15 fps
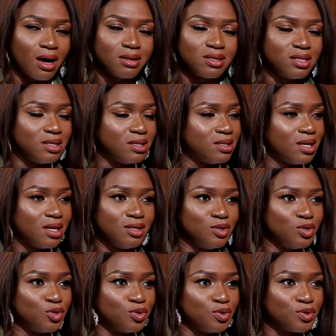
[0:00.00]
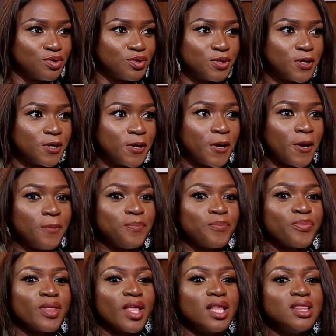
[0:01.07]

They tell you truth. Oh my